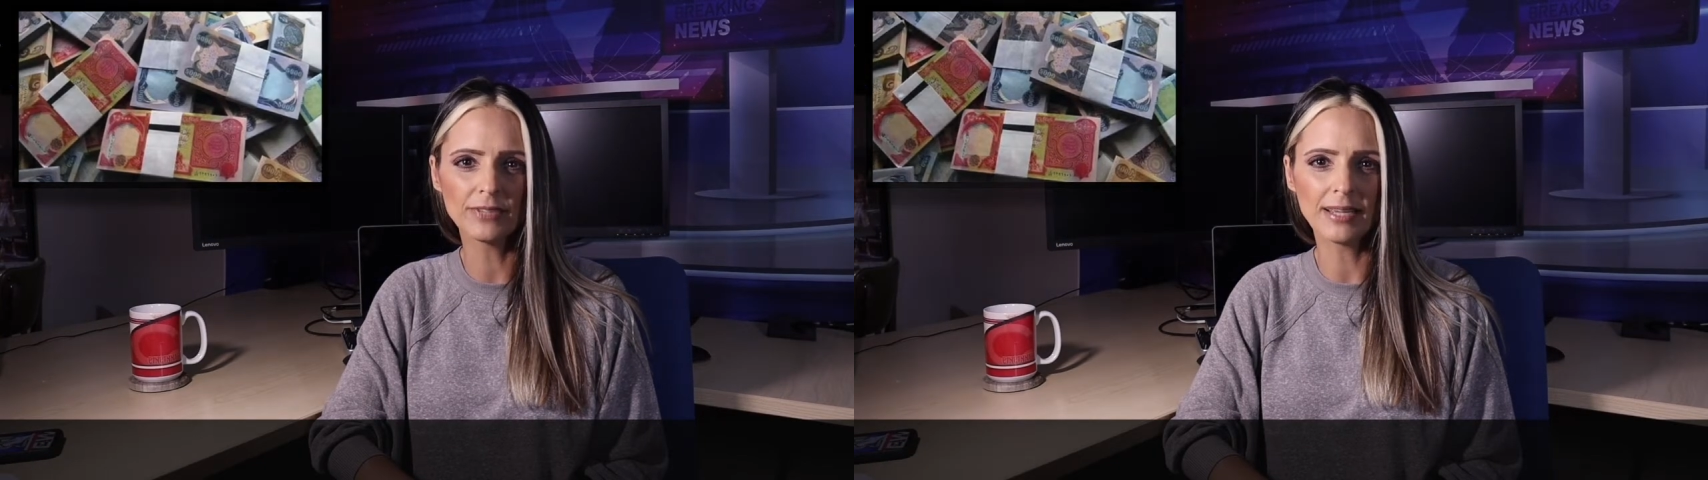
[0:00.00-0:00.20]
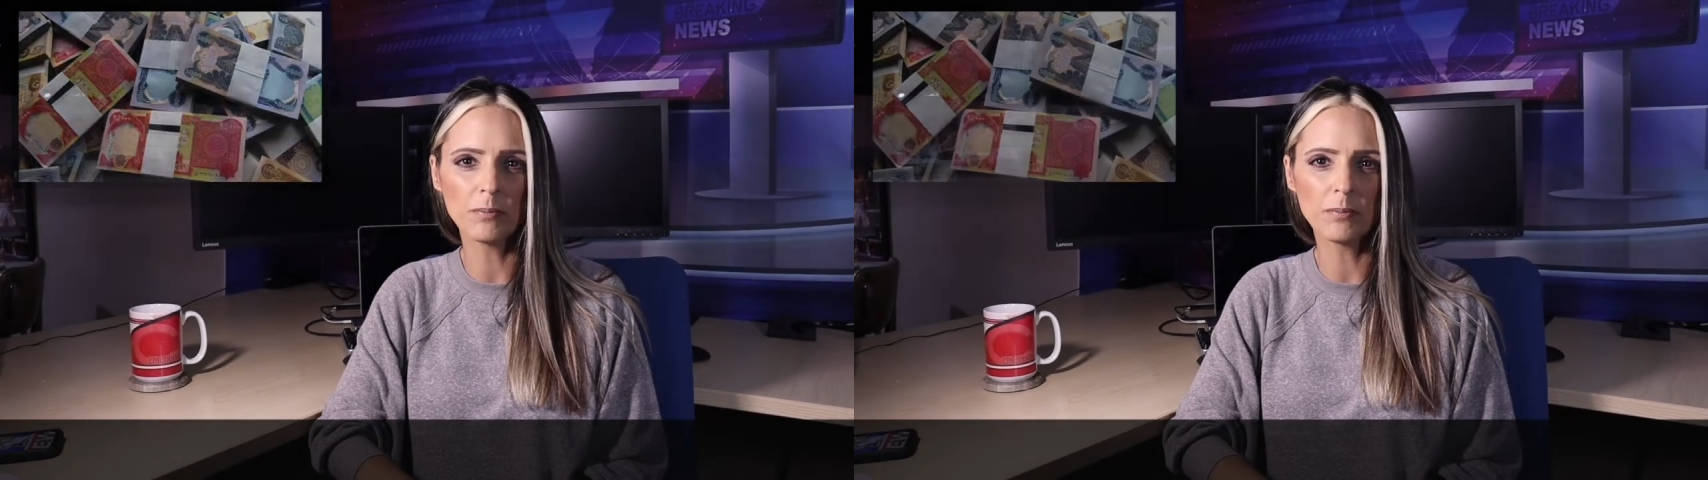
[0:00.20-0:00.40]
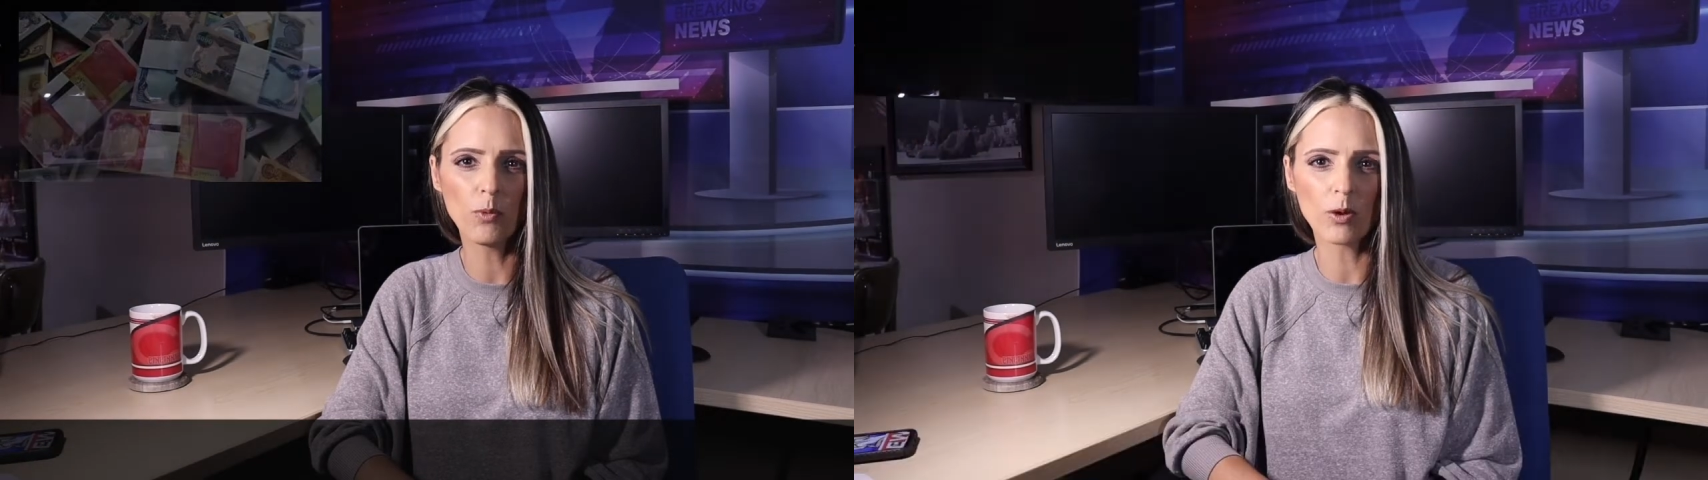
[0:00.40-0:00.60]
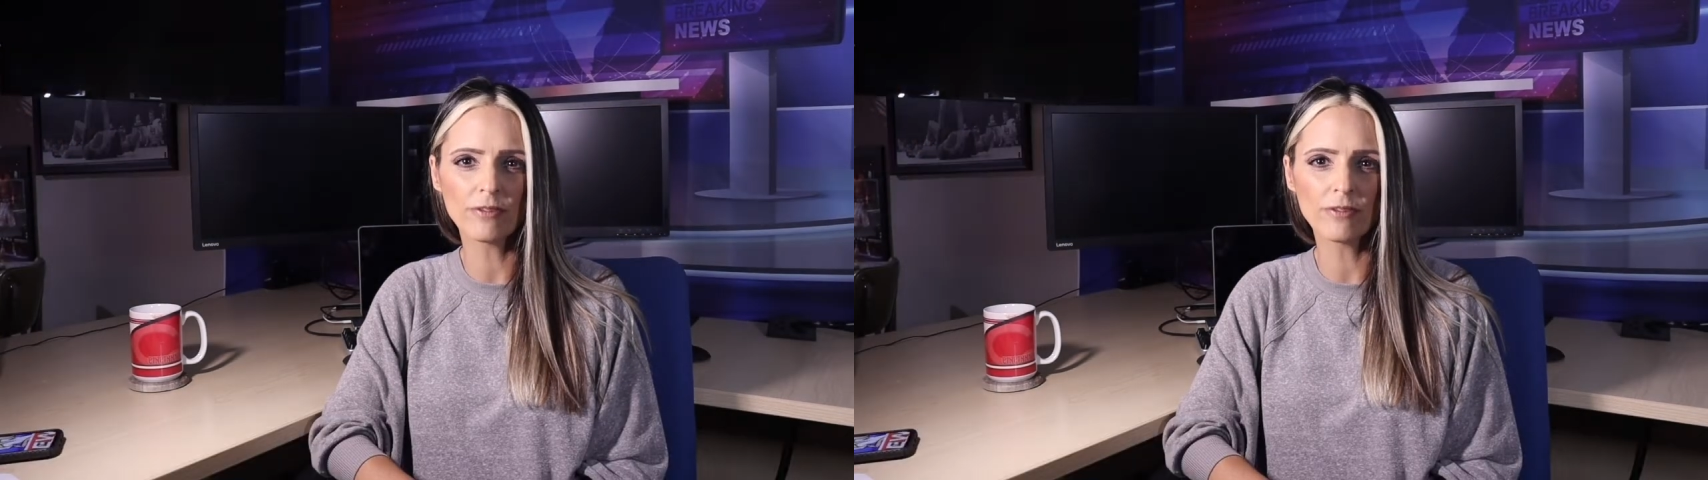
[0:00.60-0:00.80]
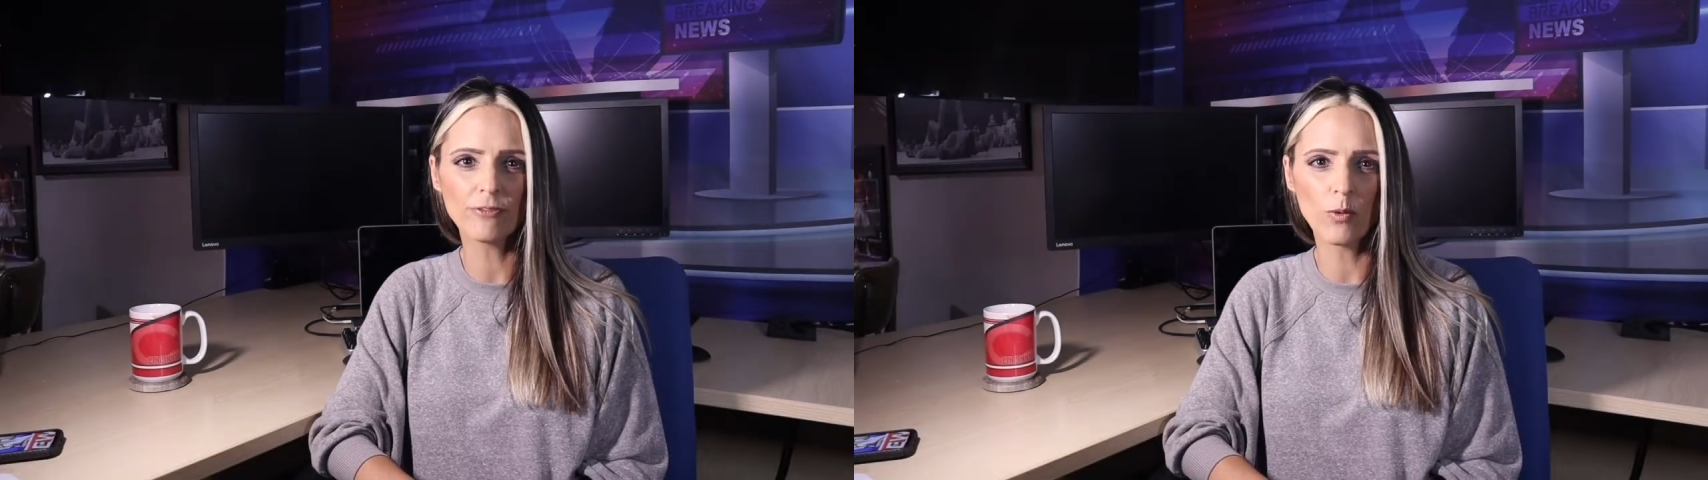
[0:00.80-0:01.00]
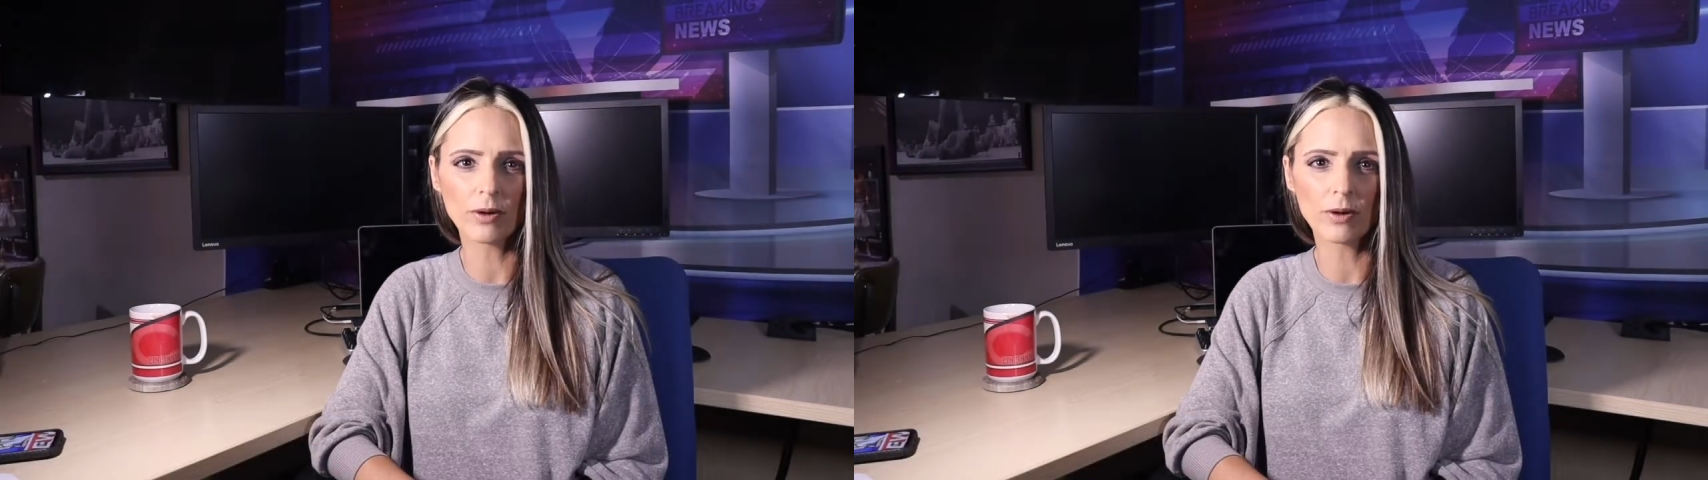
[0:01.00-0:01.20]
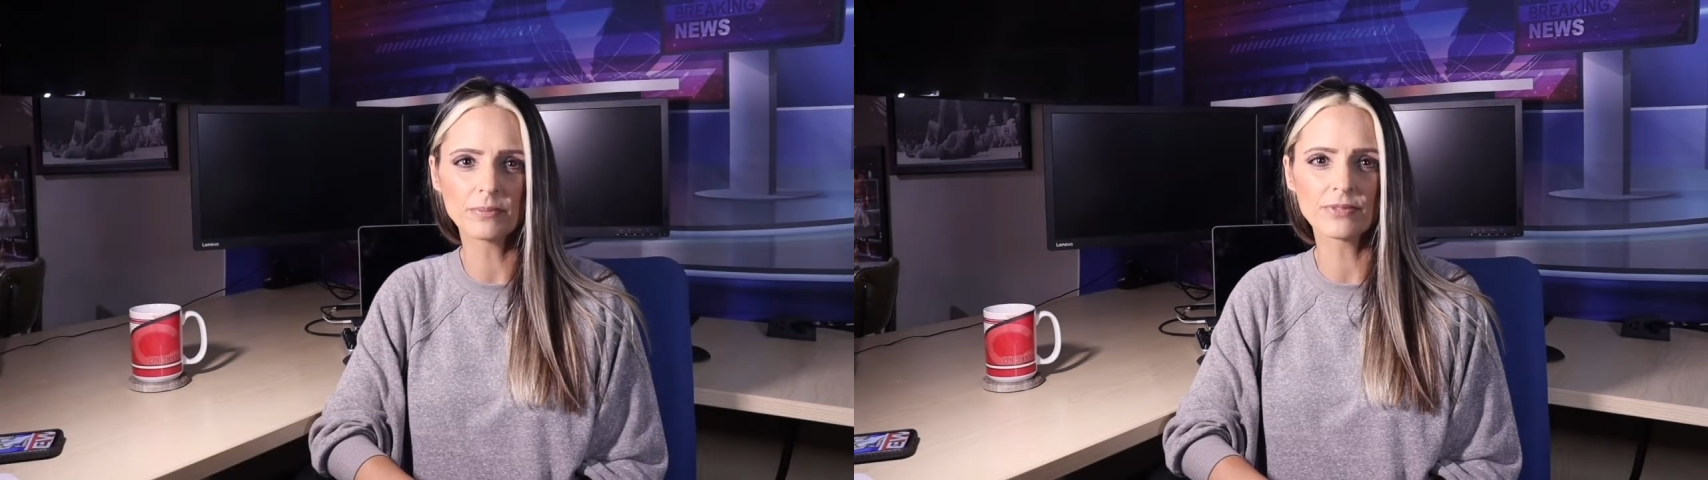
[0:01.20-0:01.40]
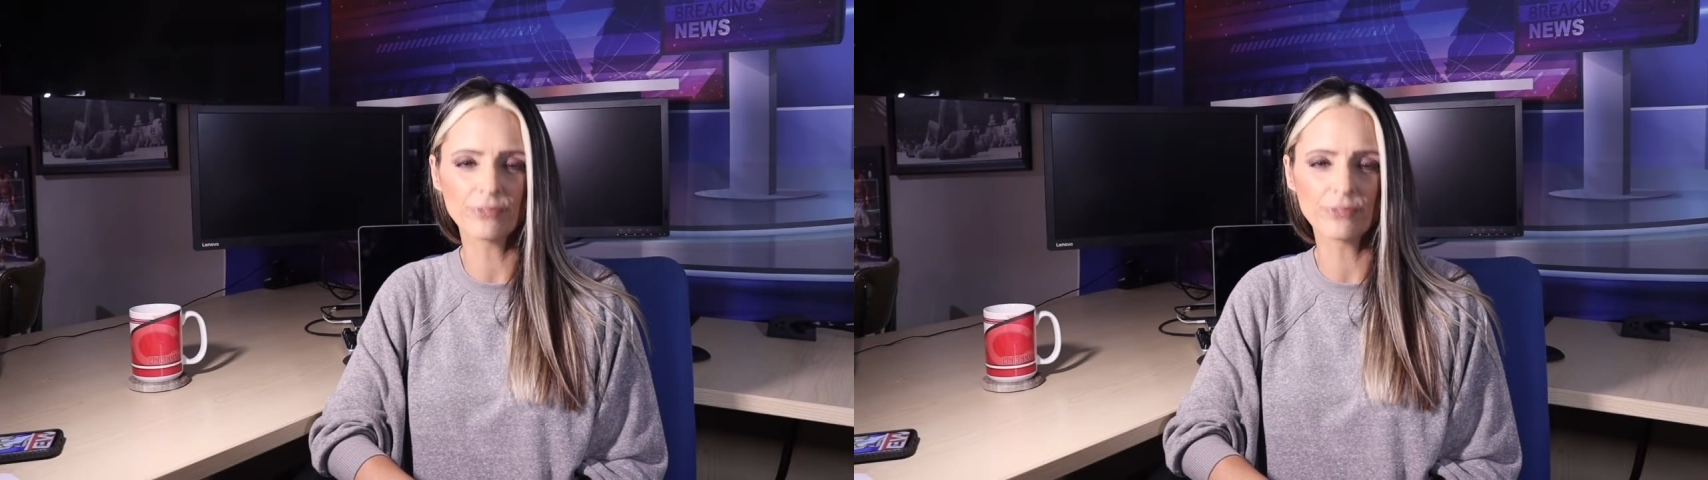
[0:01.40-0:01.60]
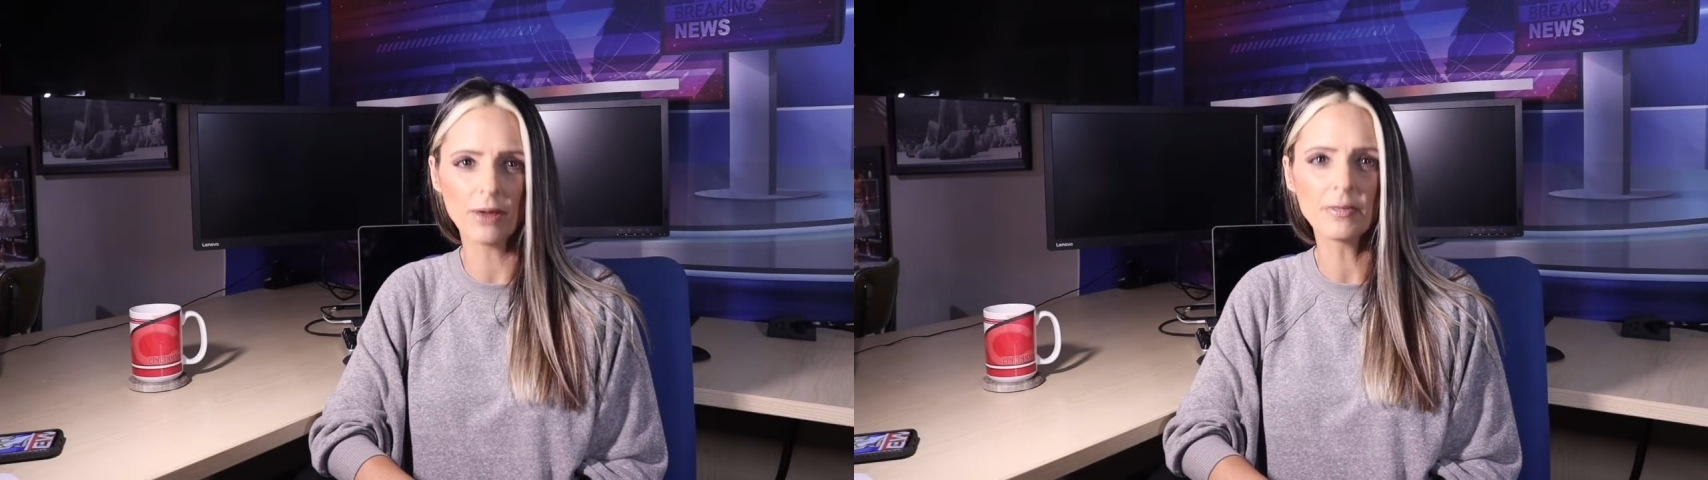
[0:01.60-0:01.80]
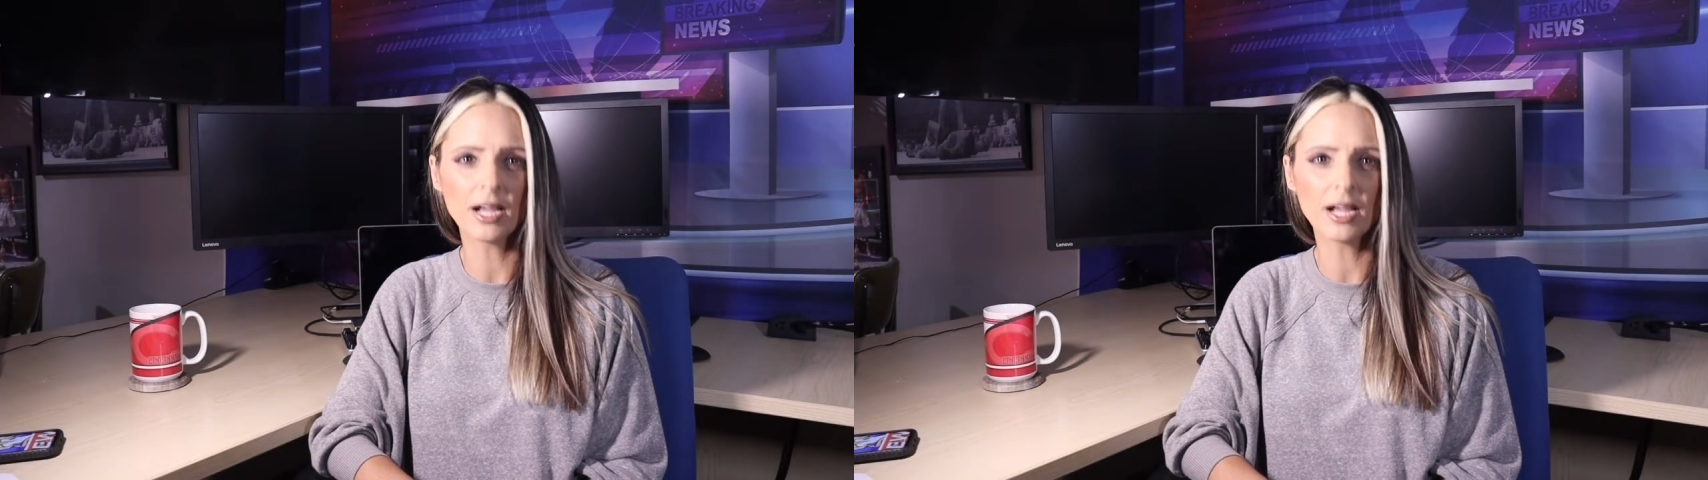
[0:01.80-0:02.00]
in more forms
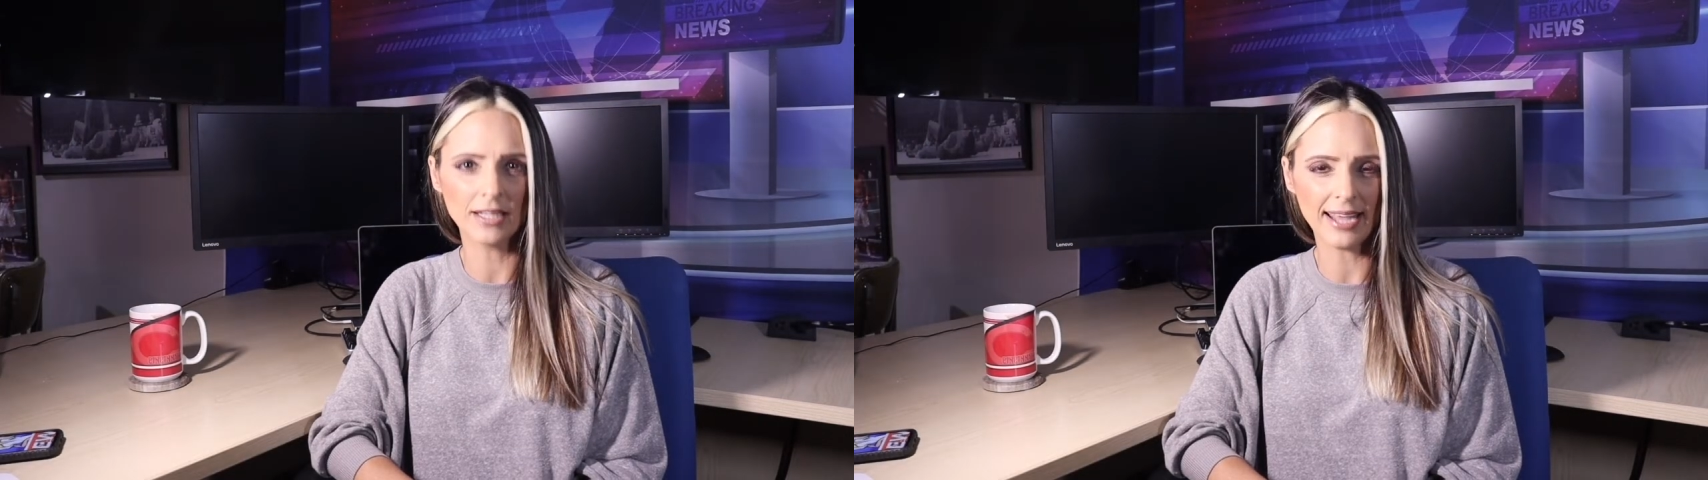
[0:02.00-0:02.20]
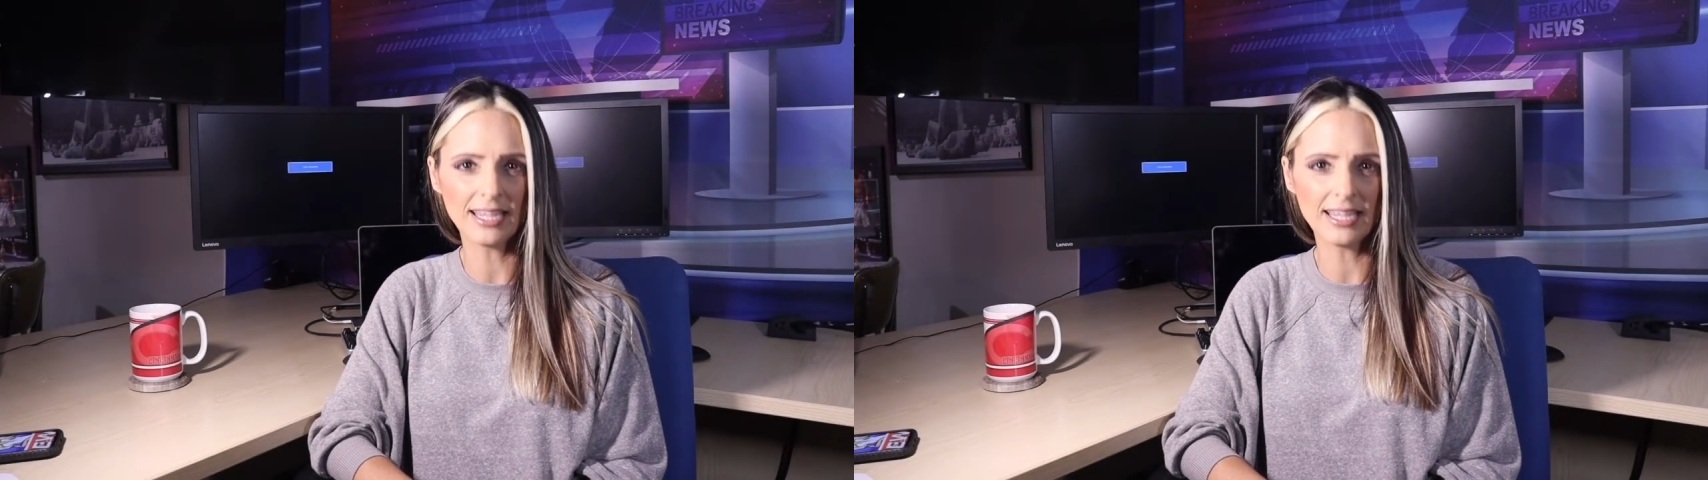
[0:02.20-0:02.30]
from 80